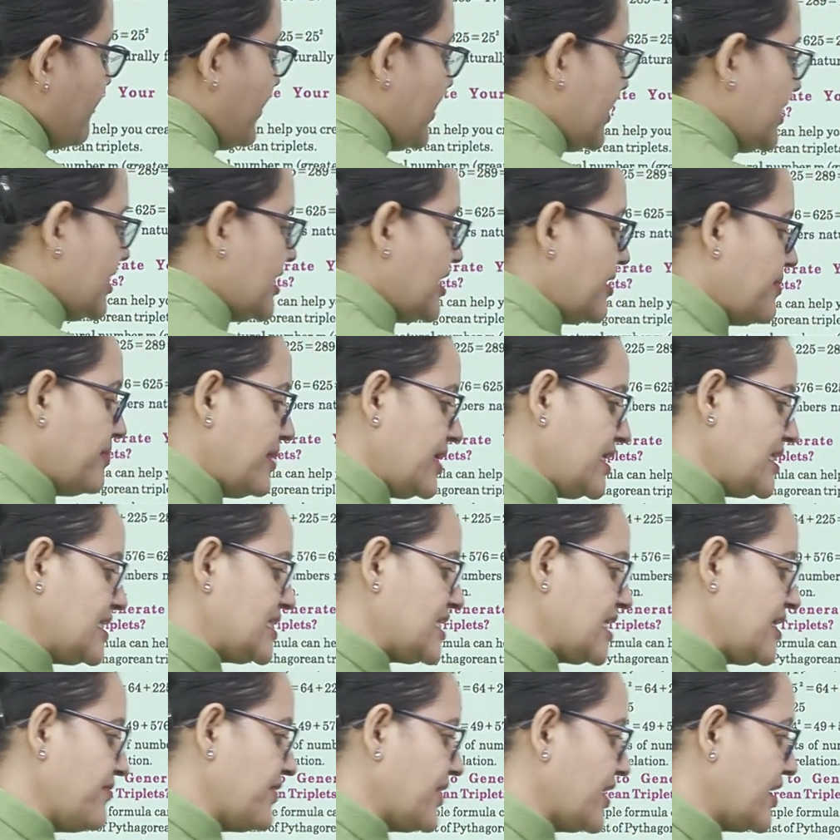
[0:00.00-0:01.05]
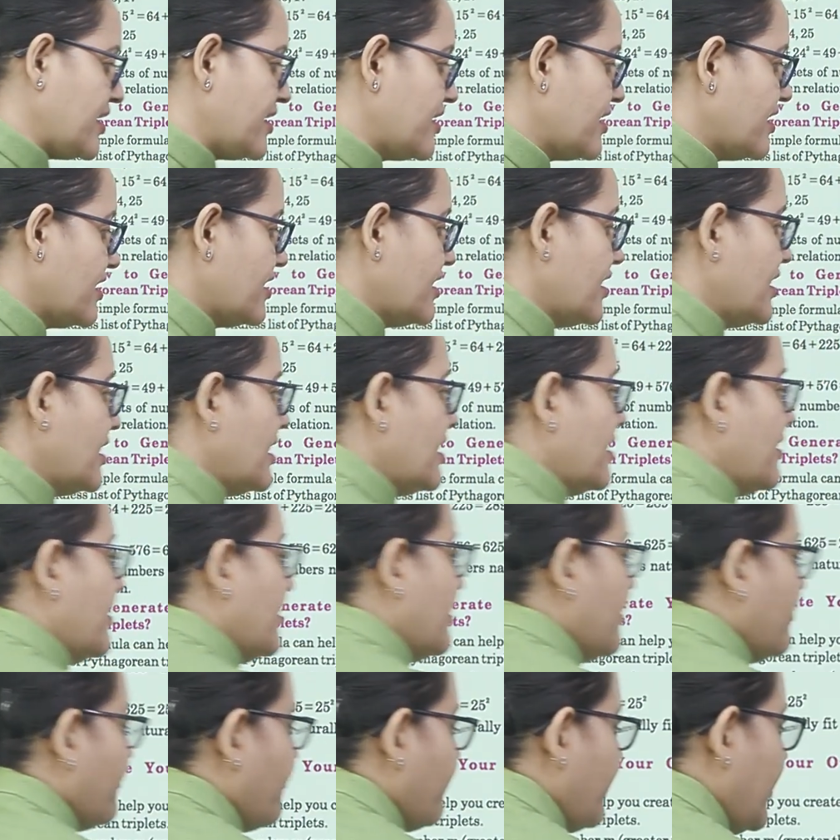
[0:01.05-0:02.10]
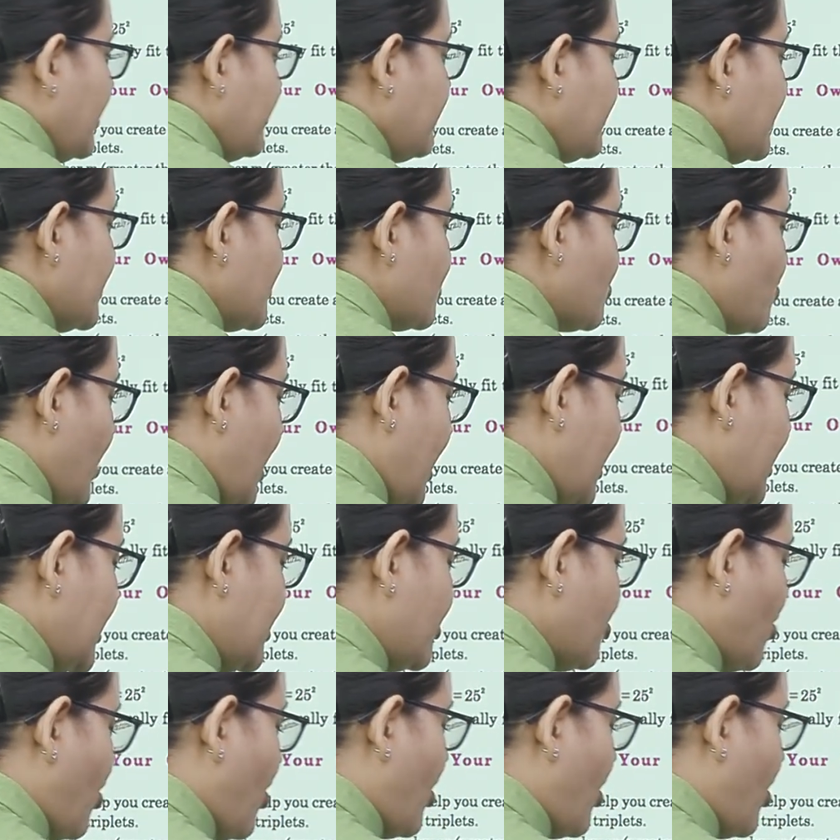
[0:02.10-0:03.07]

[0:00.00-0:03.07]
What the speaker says: when the number is even, when we square it